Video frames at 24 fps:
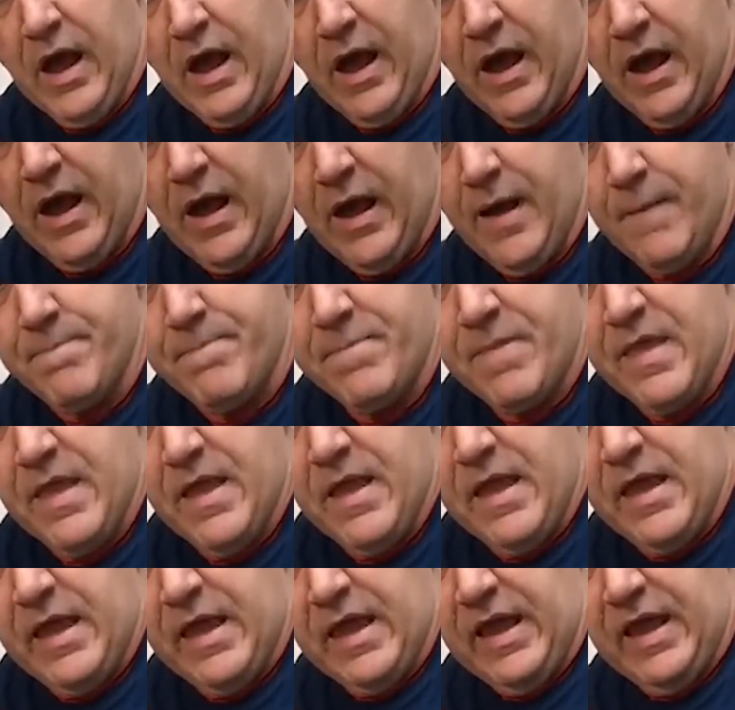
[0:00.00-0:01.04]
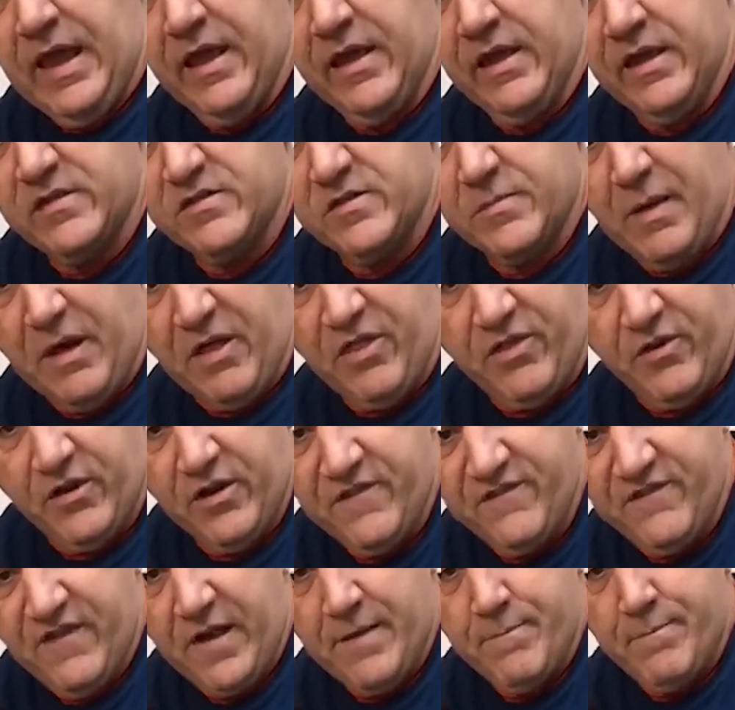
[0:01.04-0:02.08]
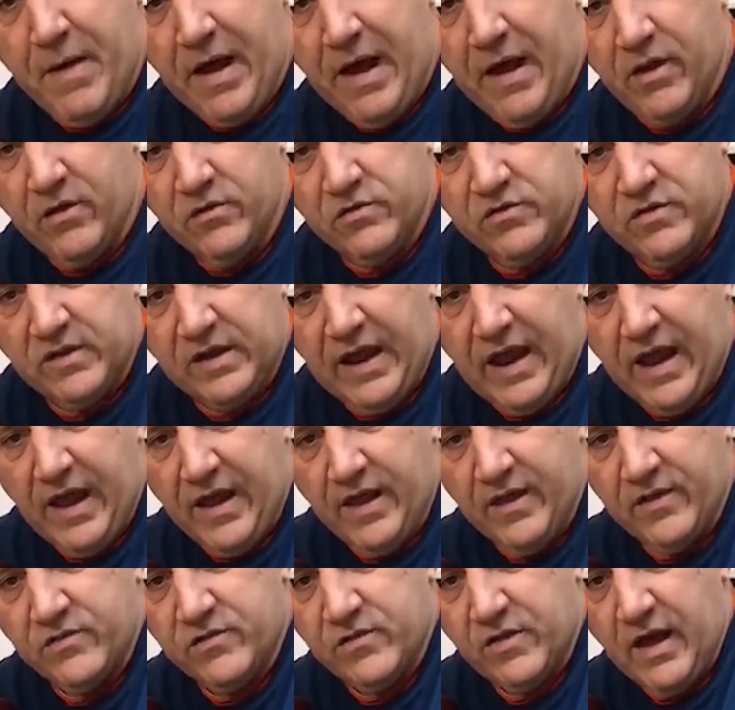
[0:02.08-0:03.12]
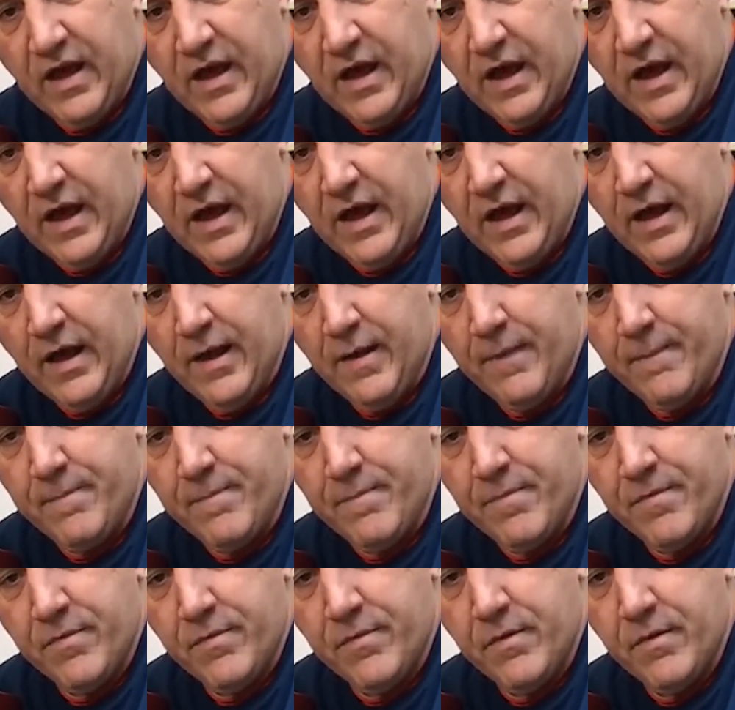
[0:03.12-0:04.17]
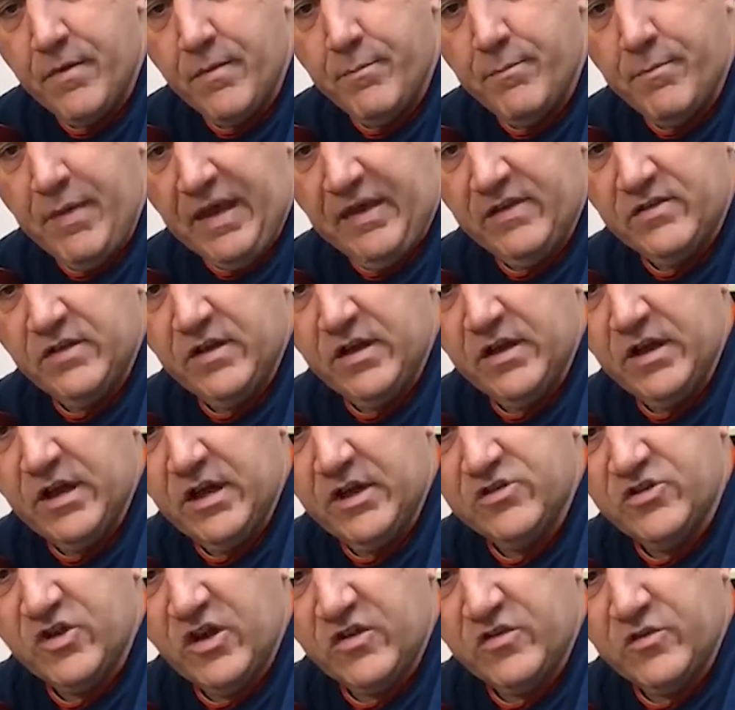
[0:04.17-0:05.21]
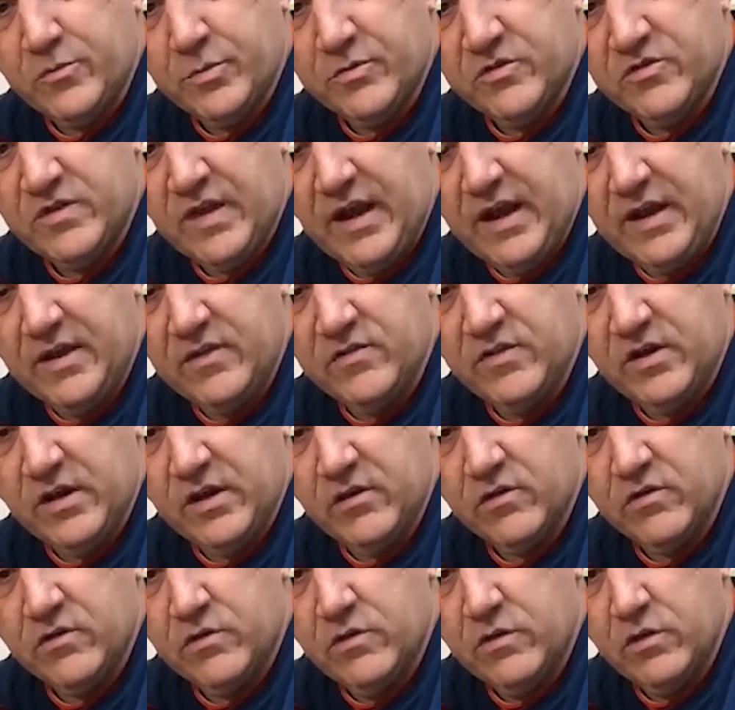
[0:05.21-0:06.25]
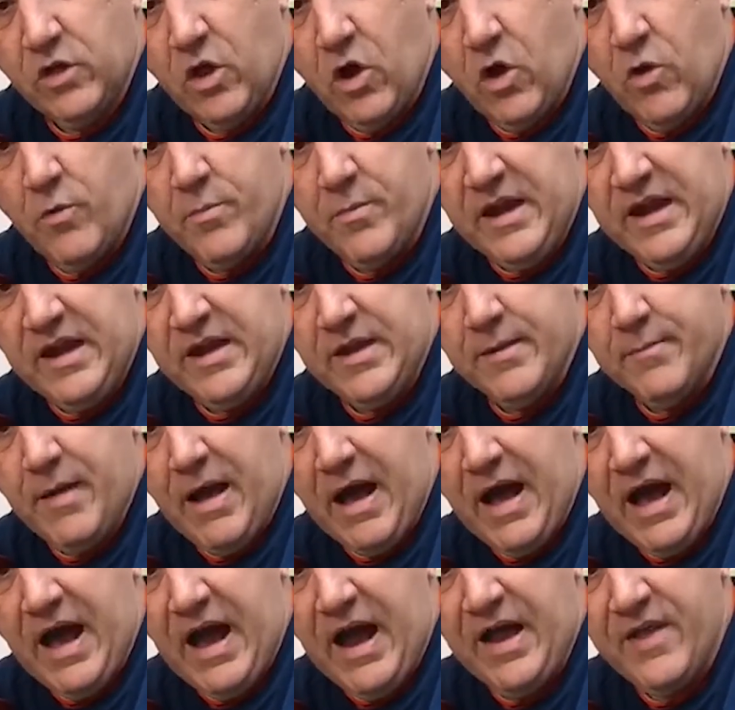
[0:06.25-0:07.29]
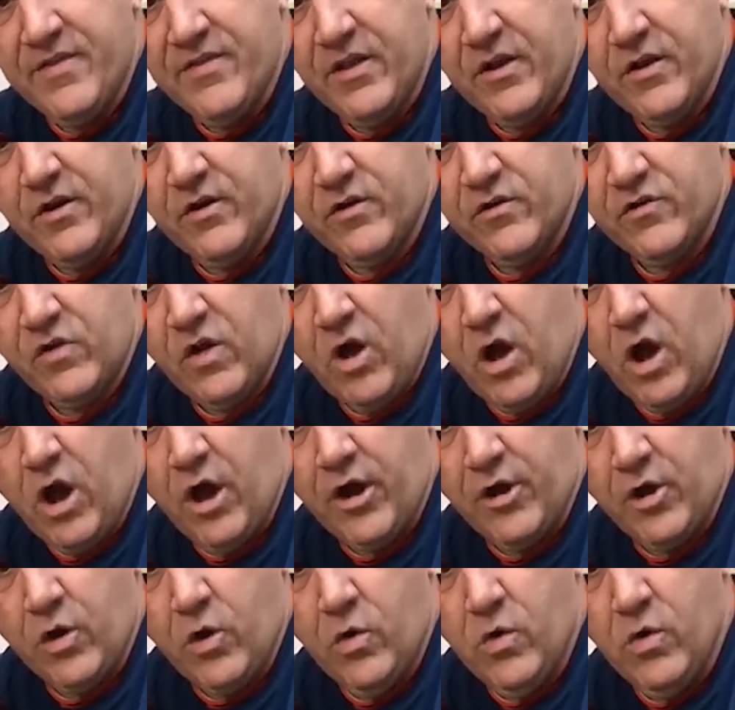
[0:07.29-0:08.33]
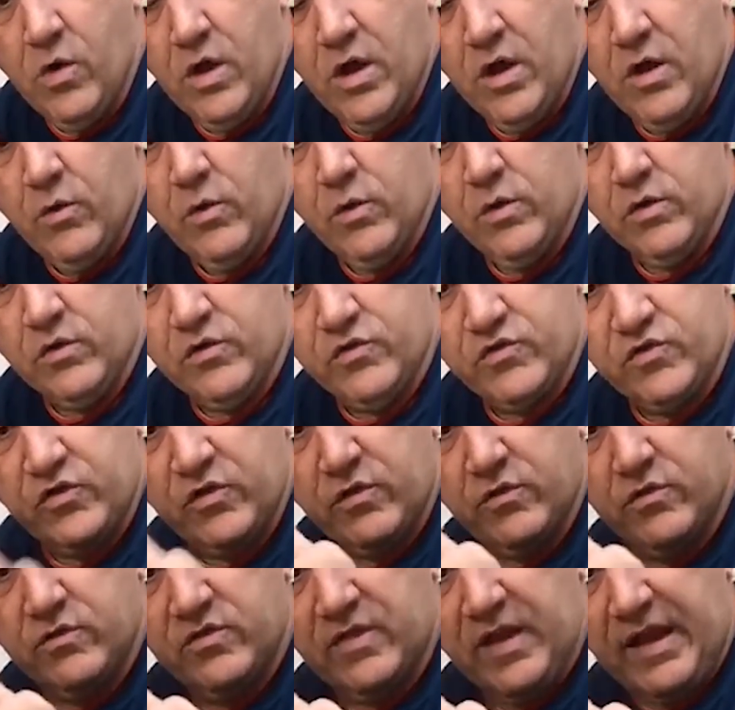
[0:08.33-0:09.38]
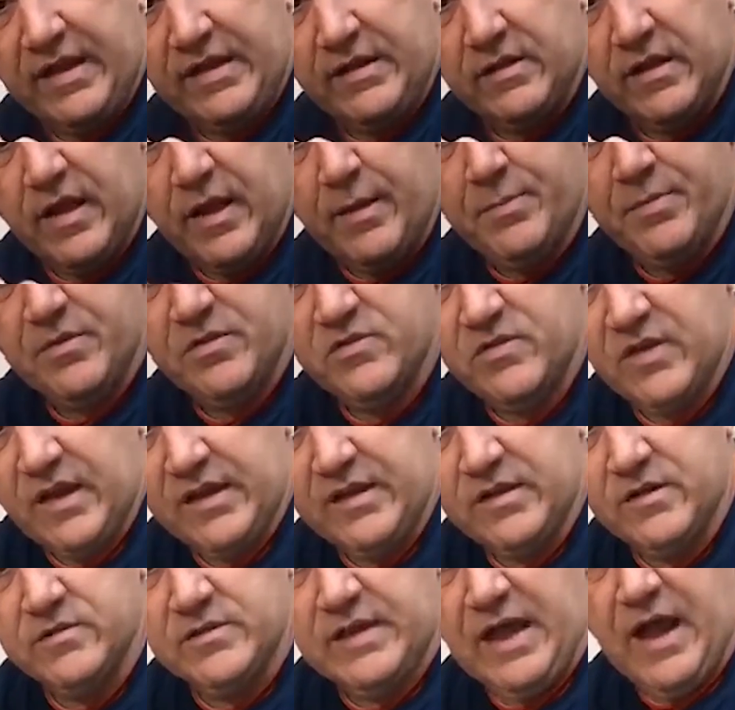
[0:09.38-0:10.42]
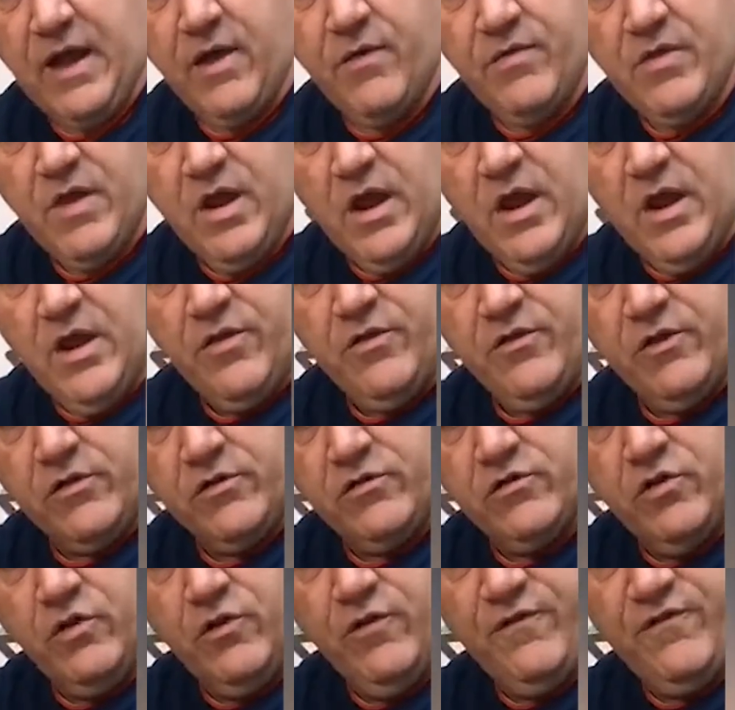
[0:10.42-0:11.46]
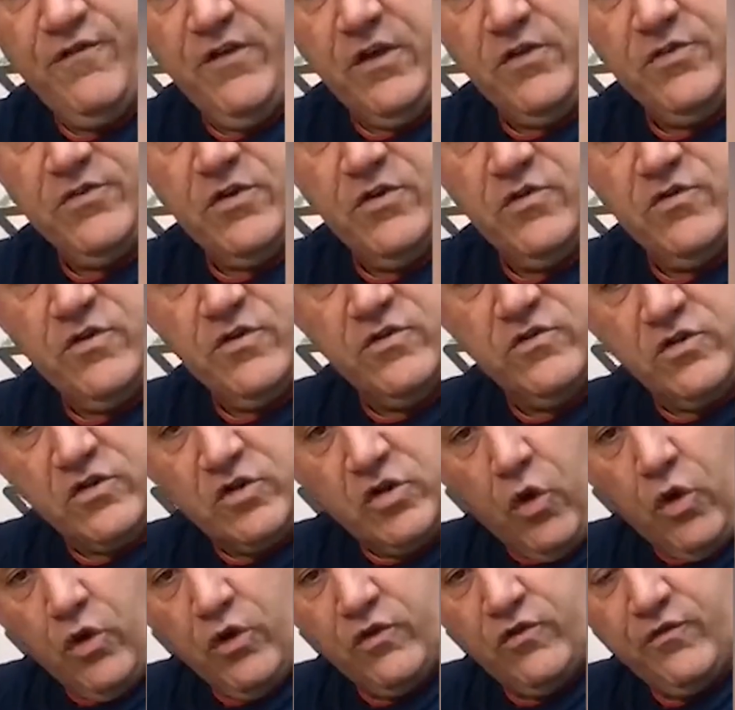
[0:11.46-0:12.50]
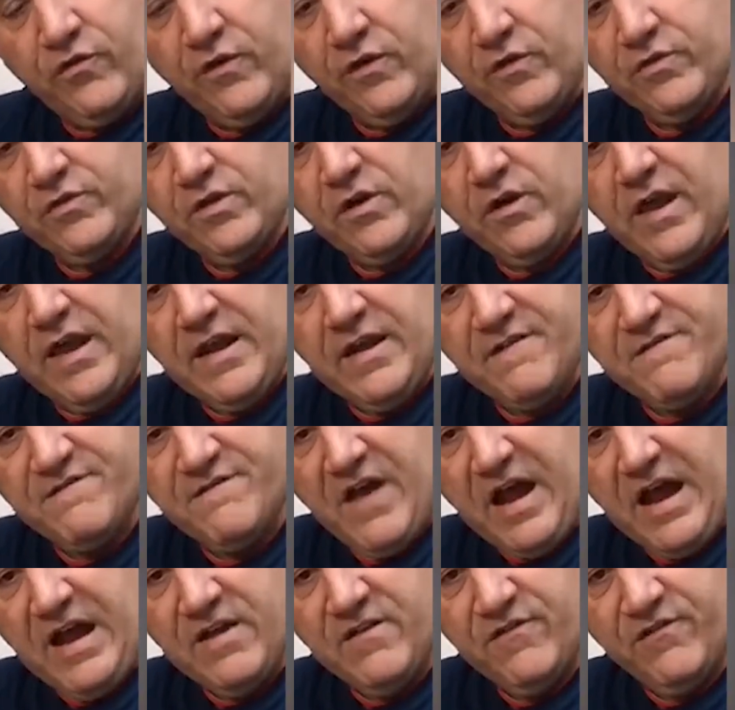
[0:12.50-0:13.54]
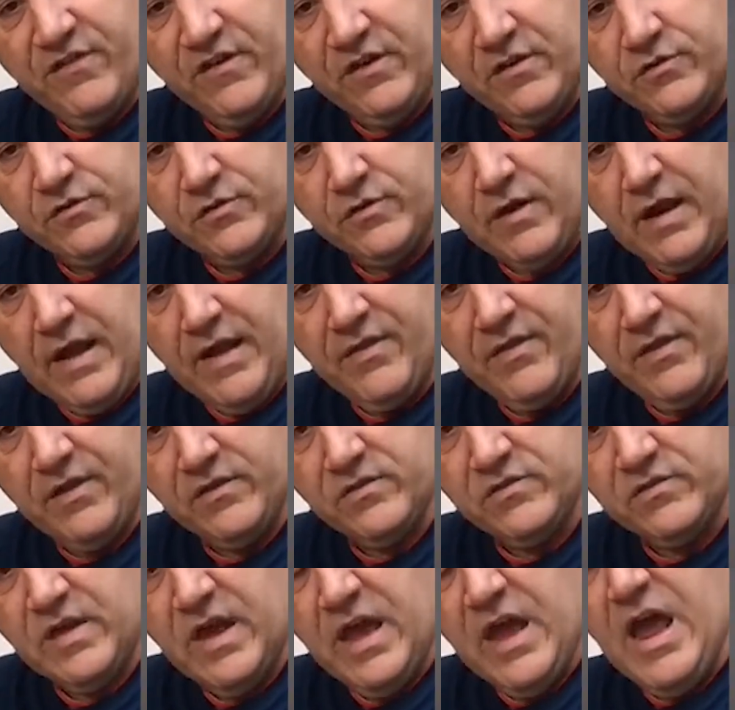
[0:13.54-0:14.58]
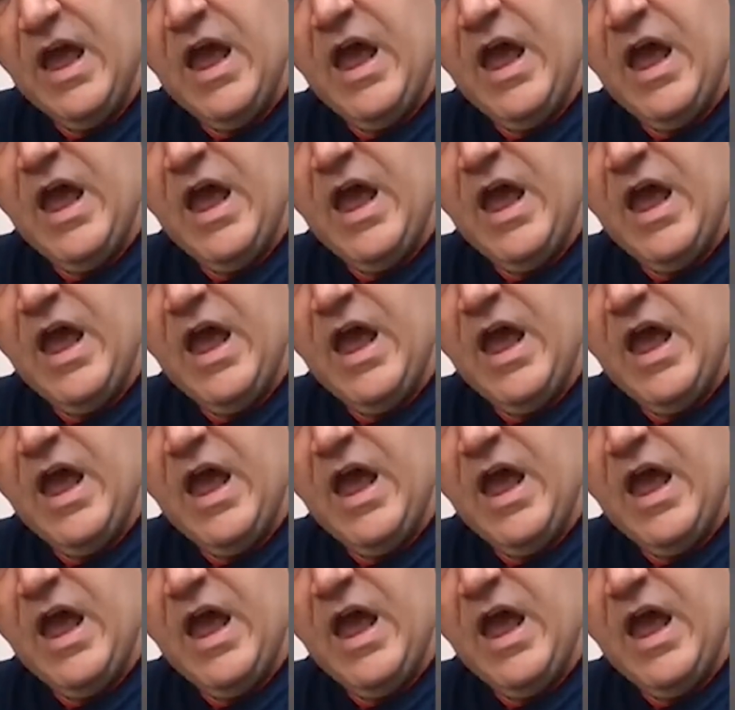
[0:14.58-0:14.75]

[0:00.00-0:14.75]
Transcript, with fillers: Um, it's about 35 pounds. It has uh, basically adjustable settings here, low, medium, high, and then there's auto will cycle up and cycle down. There are two filters. There's a coarse filter and a fine filter on this.